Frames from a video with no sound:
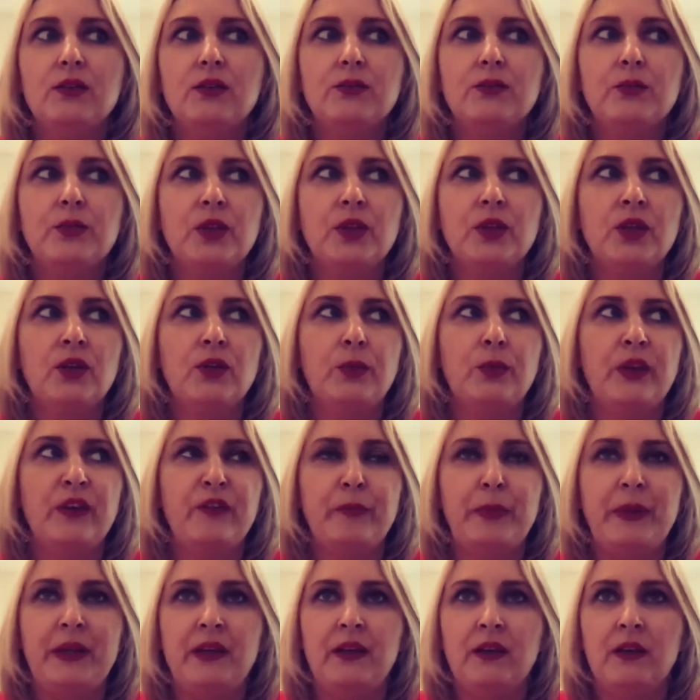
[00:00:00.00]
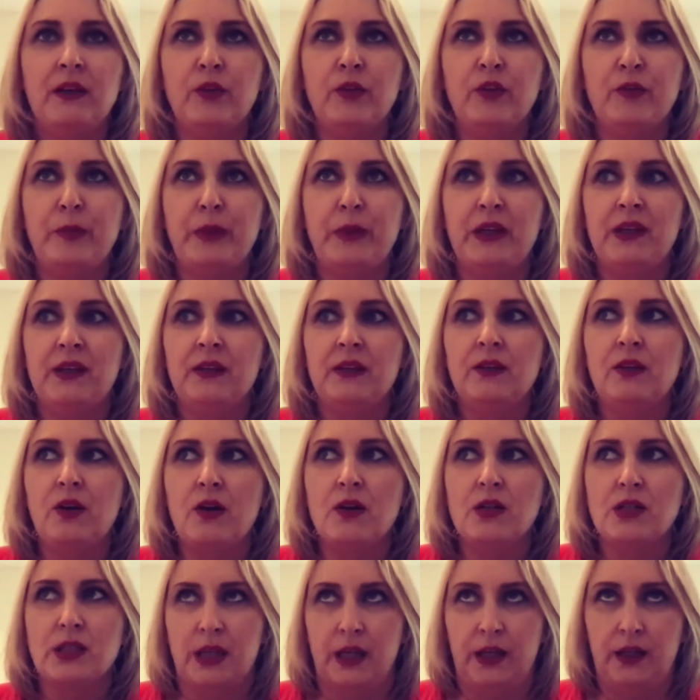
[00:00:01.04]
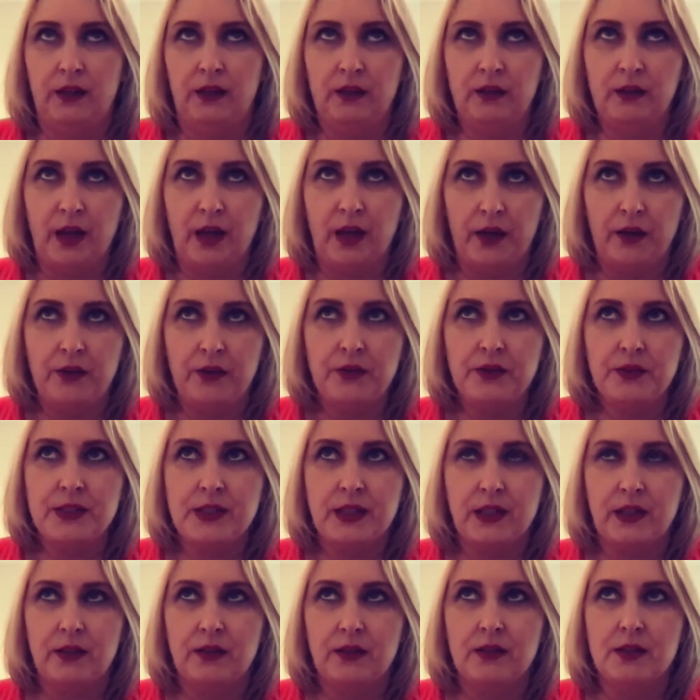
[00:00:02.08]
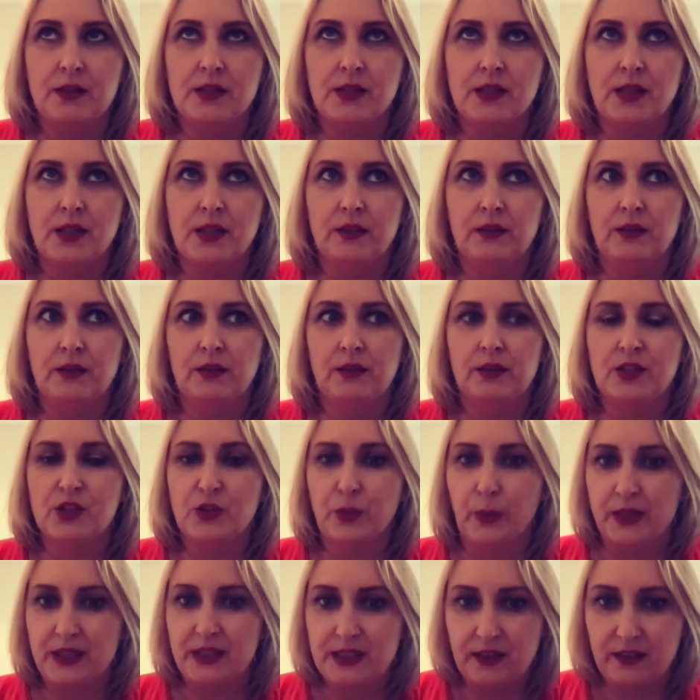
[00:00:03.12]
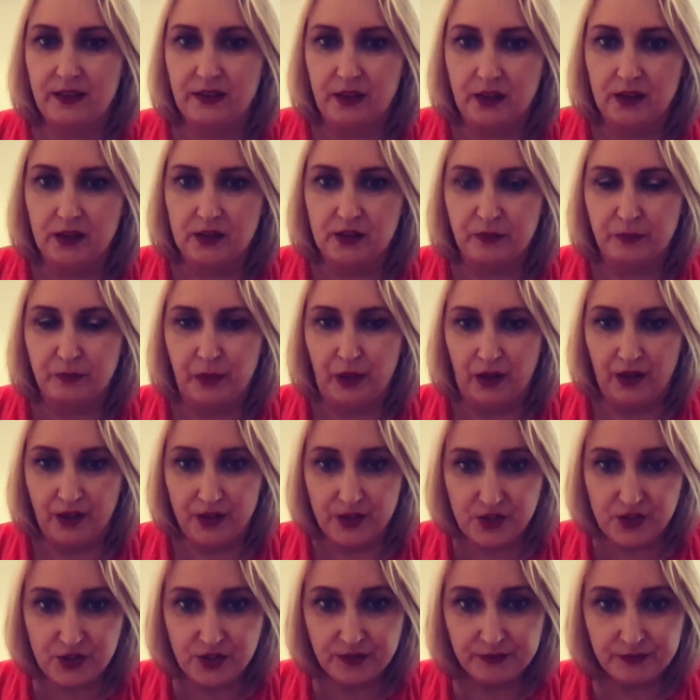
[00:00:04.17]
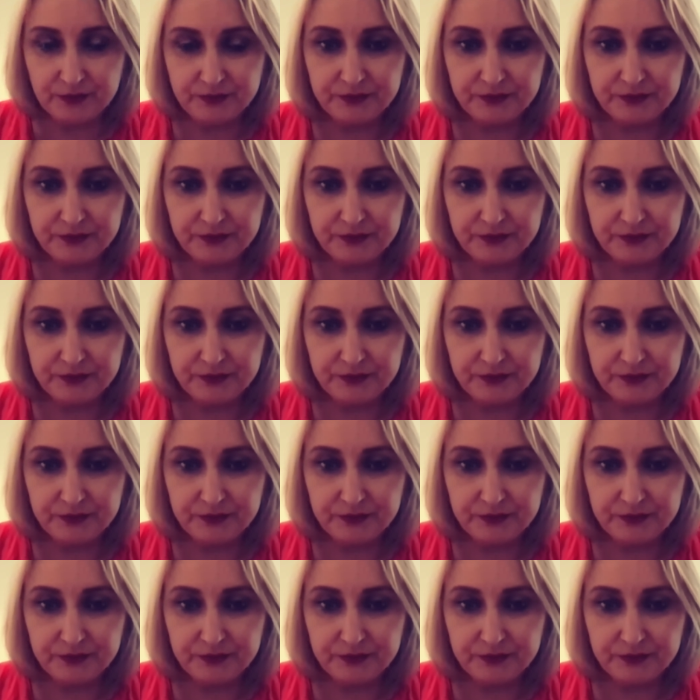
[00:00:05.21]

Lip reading: we've been in lockdown now since the 23rd of March,